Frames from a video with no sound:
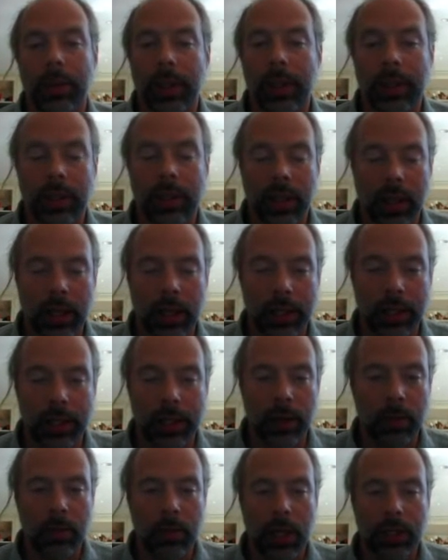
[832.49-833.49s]
with
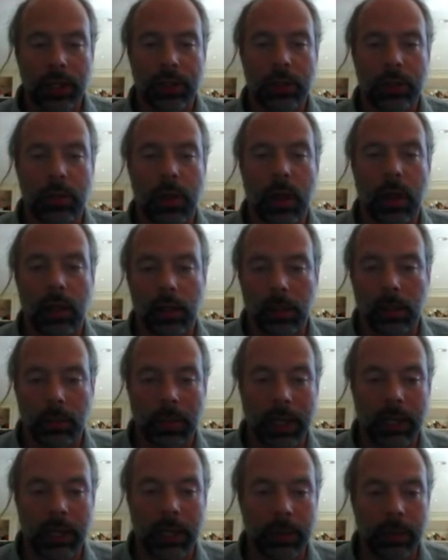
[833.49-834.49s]
much smaller
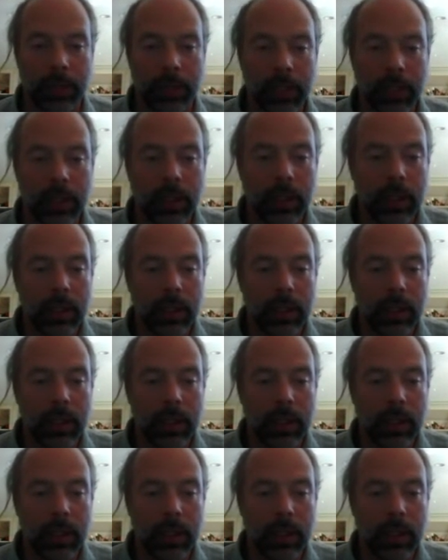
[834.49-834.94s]
bandwidth.